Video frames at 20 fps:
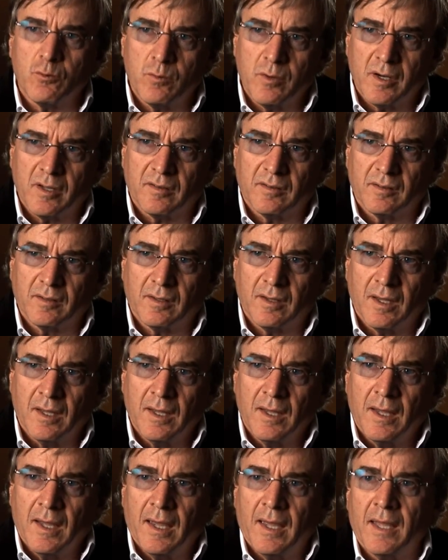risk,
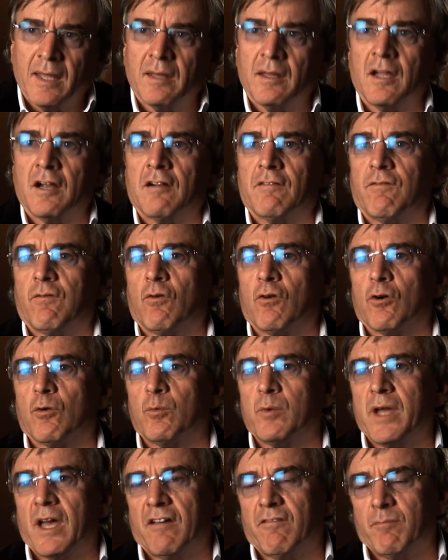and therefore
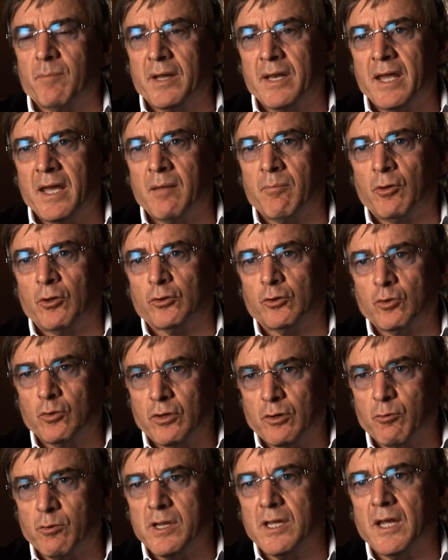we have been able to
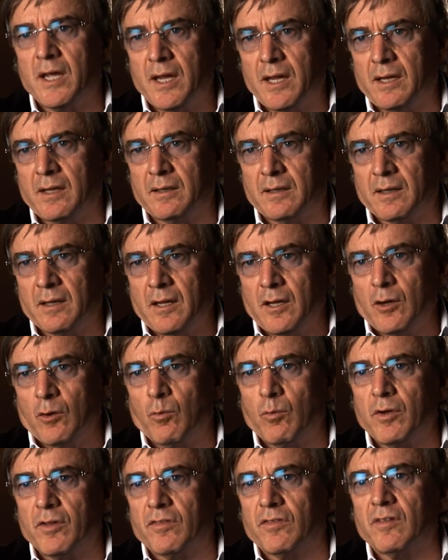create
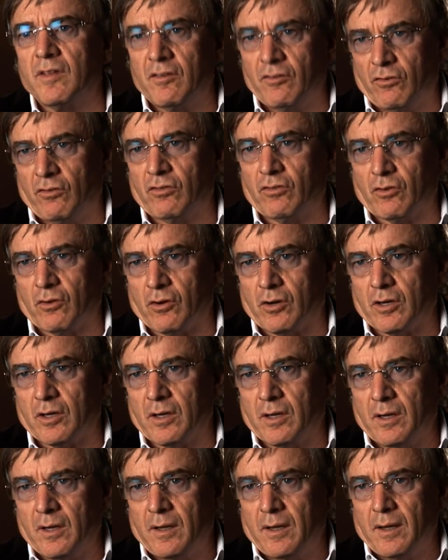within Cirque
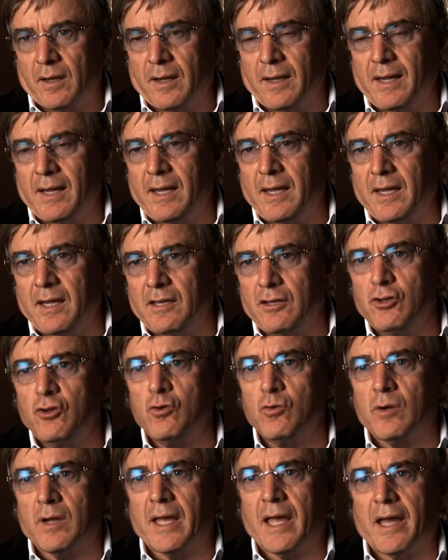a
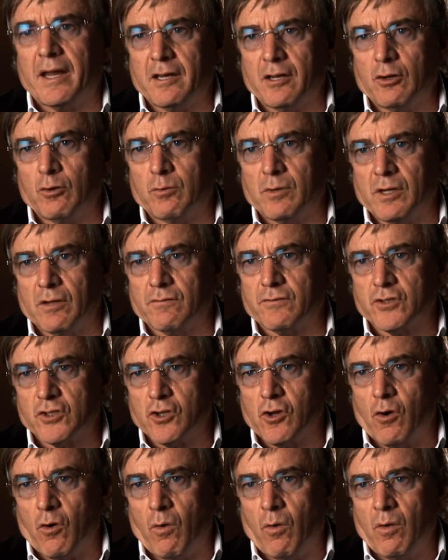new category of
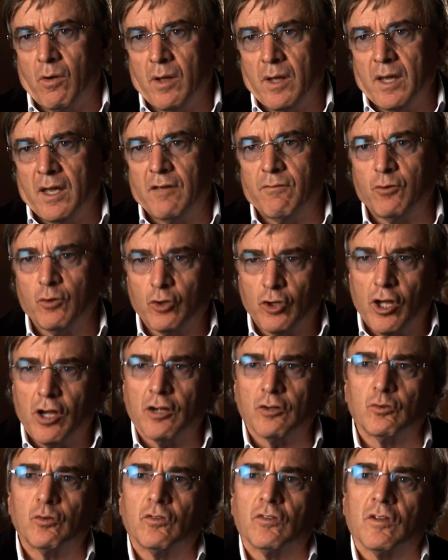show. If you
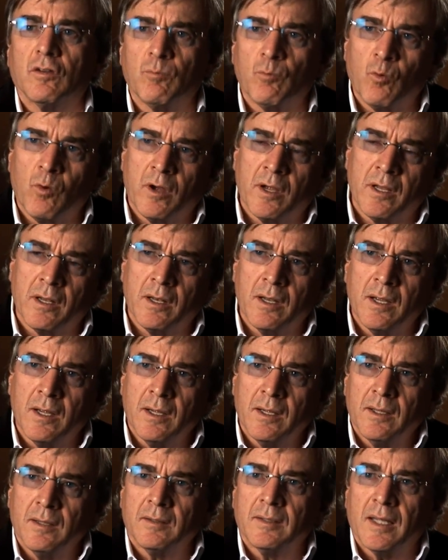talk to someone
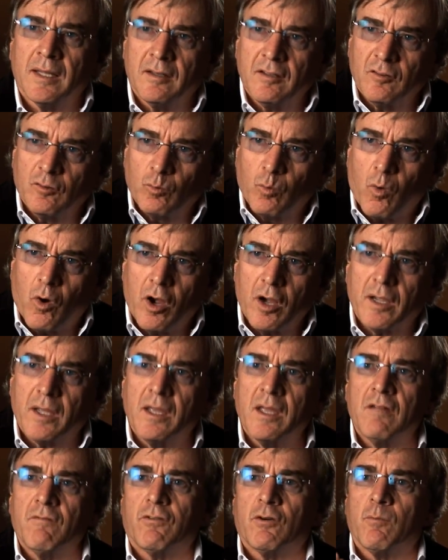that is
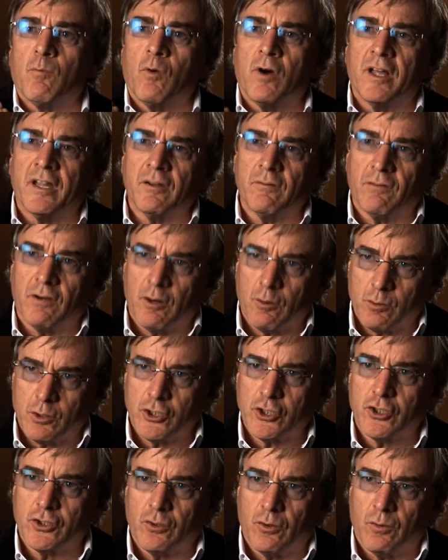walking from one of our
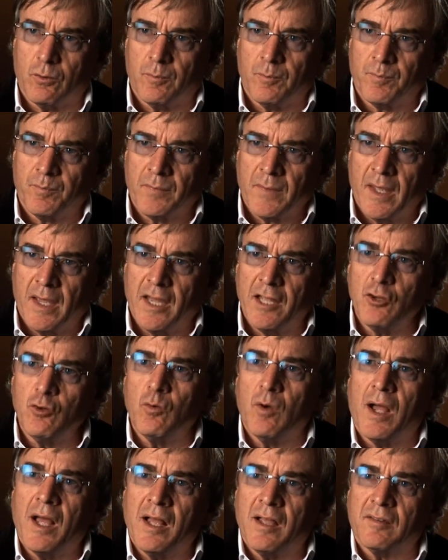show and
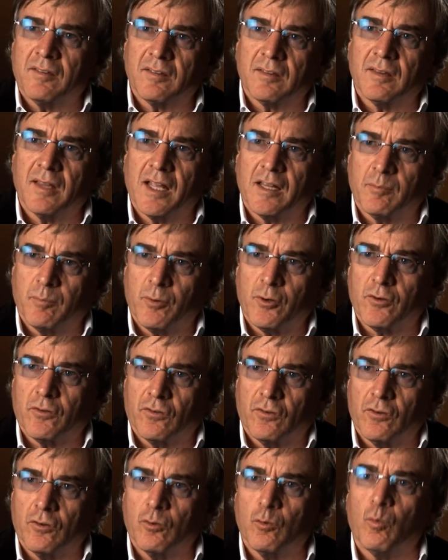you ask that
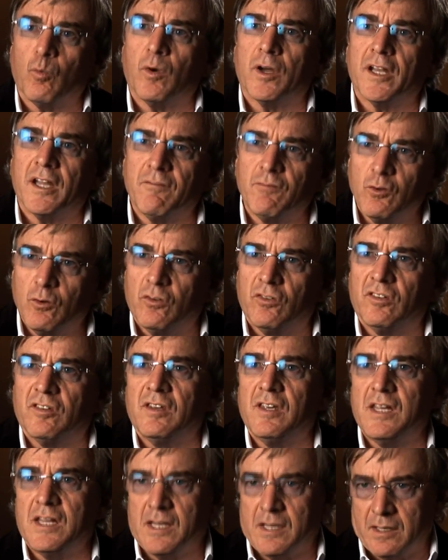person, what have you
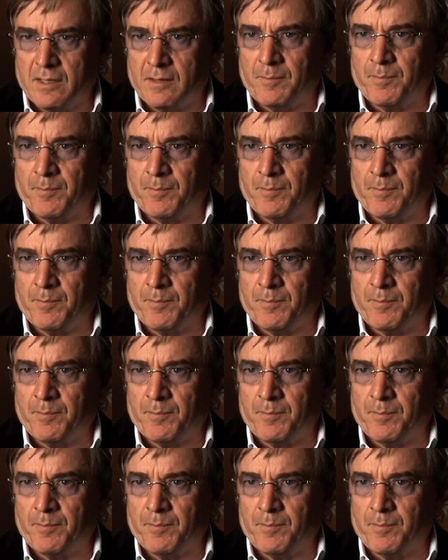seen?